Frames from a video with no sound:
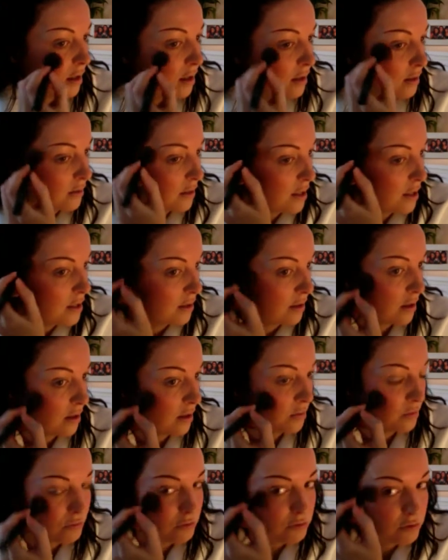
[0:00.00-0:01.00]
And there you go.
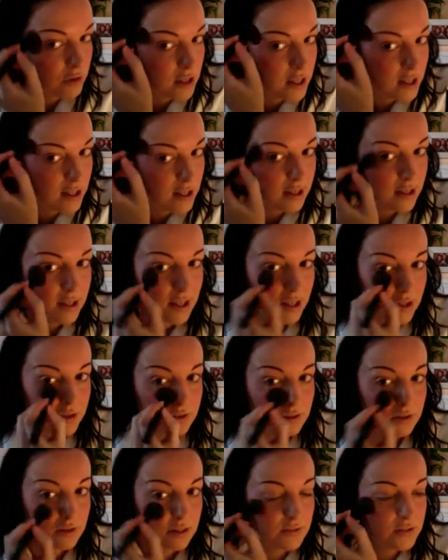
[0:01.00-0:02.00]
Really
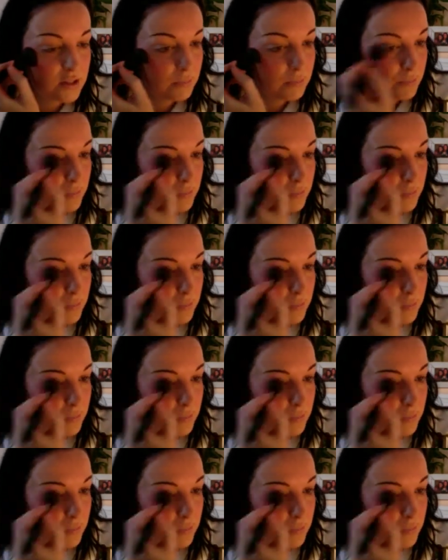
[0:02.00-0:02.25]
natural, it gives a